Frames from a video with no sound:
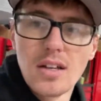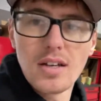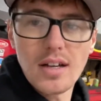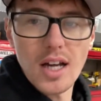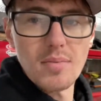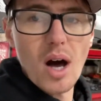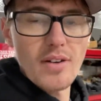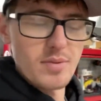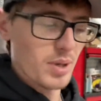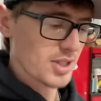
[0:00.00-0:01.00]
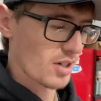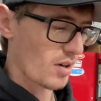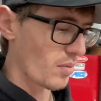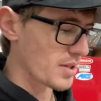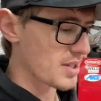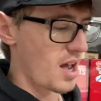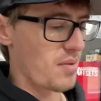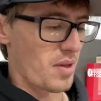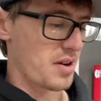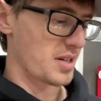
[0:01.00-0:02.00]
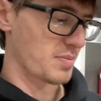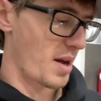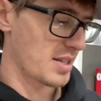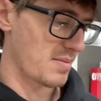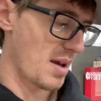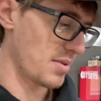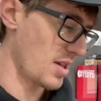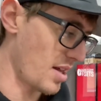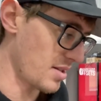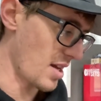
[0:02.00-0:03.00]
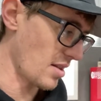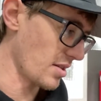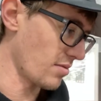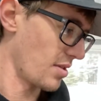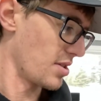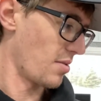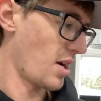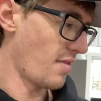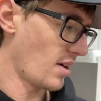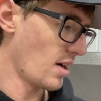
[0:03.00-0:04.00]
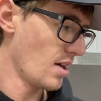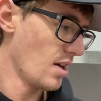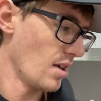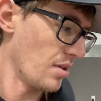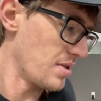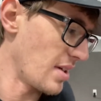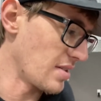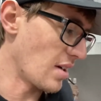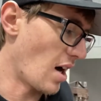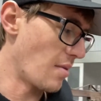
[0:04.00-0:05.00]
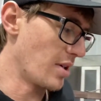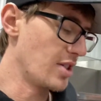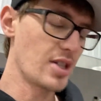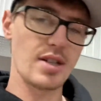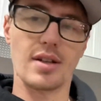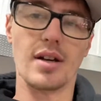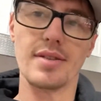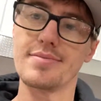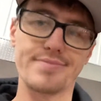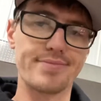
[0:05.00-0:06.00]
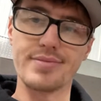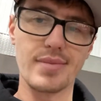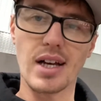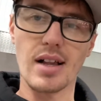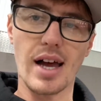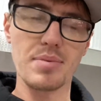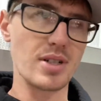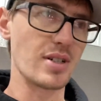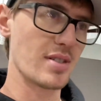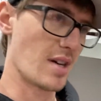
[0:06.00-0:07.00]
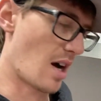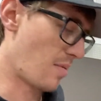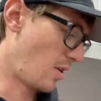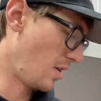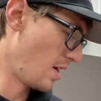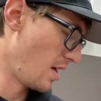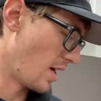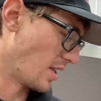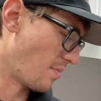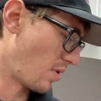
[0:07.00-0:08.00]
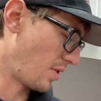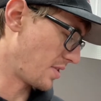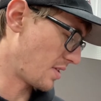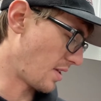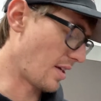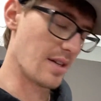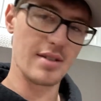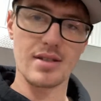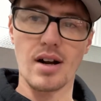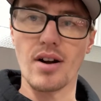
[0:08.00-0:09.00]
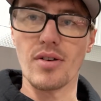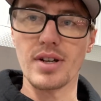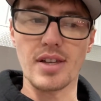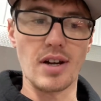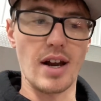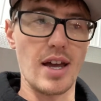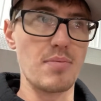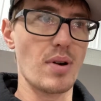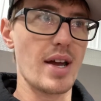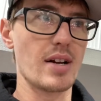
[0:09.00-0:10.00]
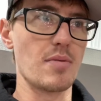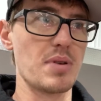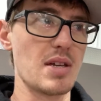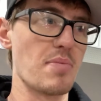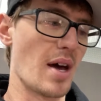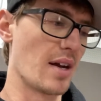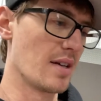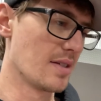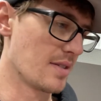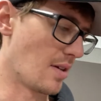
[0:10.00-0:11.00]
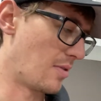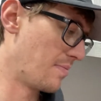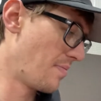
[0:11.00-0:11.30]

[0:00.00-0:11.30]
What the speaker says: Cut them off and put your own ones on, whether you just buy some Amazon stainless ones or whatever. Those things are garbage. The clamps are just terrible, and the bolts, they just are known to either A, break, or B, bend. So